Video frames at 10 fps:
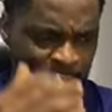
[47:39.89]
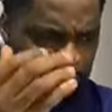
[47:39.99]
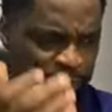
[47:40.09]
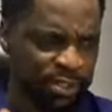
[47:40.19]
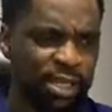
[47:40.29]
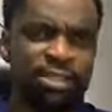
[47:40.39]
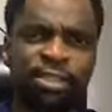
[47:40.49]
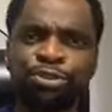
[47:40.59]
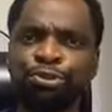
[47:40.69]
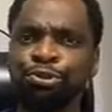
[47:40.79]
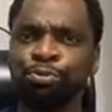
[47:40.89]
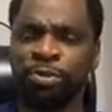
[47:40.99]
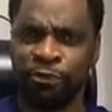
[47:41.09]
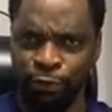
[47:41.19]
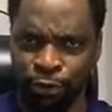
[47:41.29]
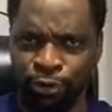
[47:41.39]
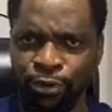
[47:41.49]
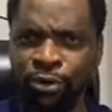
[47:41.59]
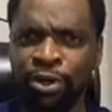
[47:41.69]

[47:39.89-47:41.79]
I've said this to you before,